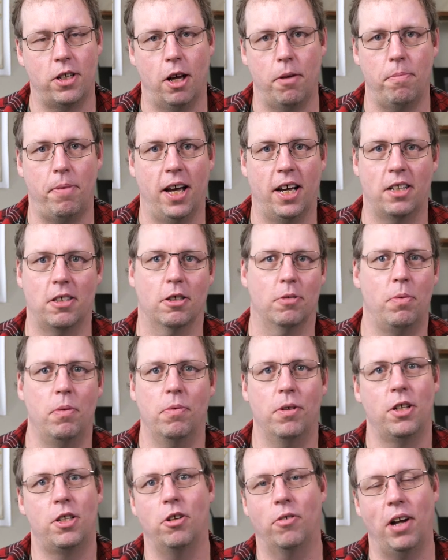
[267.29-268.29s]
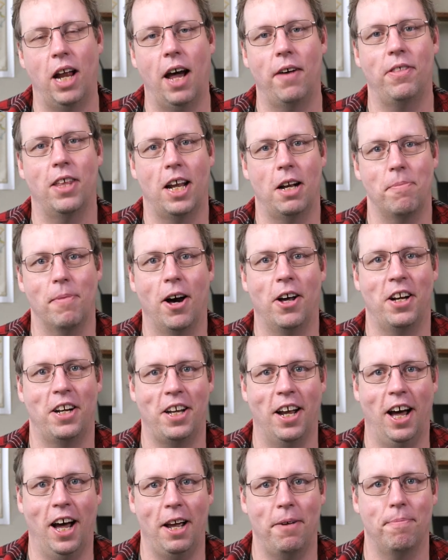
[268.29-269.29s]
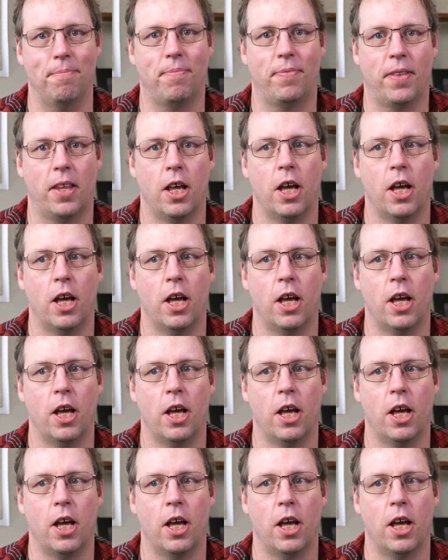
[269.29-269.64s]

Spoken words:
on Pexels. People just don't have that amount of time.